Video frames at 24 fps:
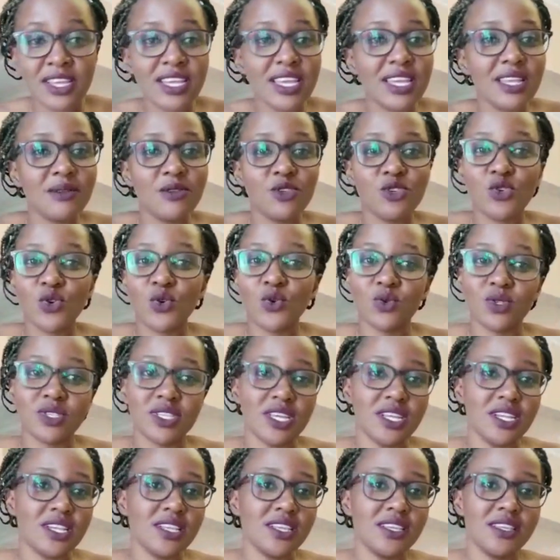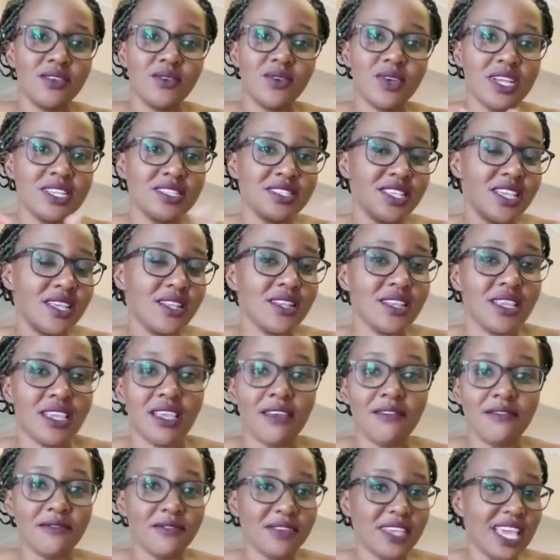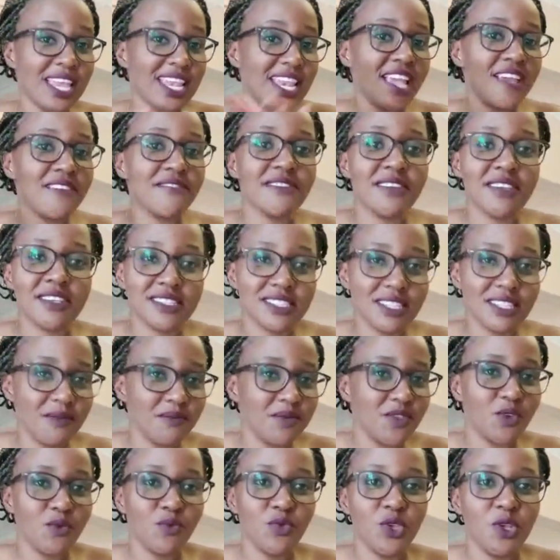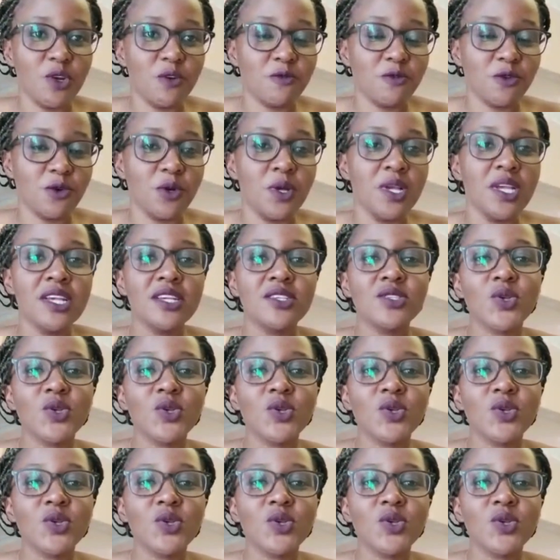it shows that you guys can have something beautiful.